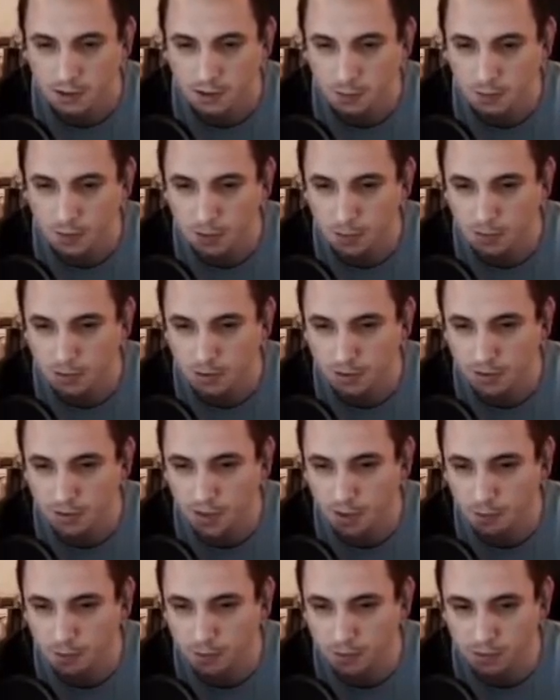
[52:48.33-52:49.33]
people
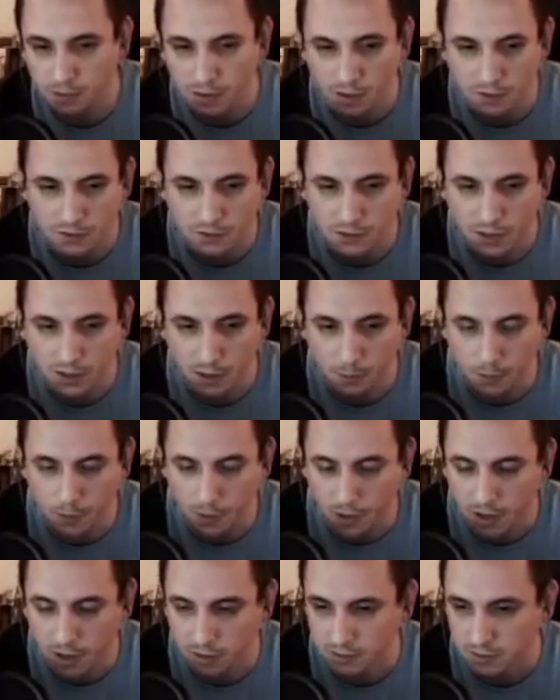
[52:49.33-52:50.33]
that would love to help
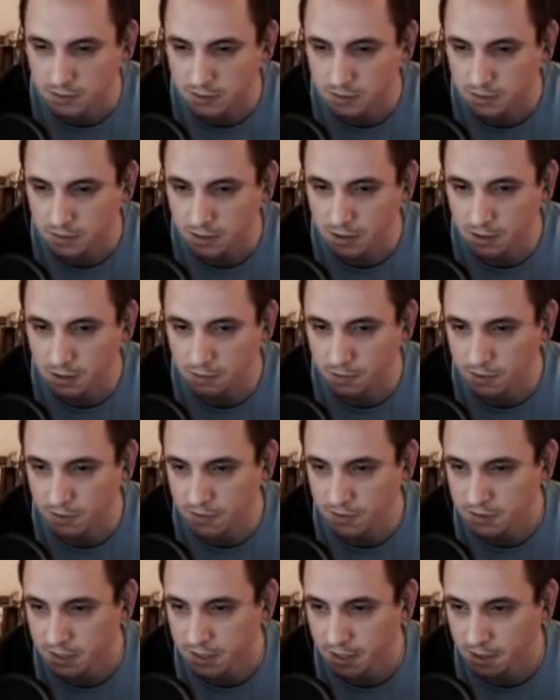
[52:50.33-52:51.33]
you out run
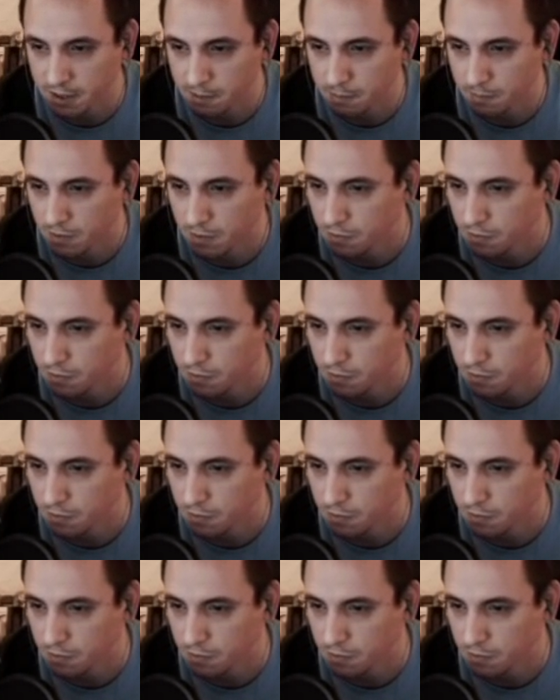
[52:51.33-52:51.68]
this game.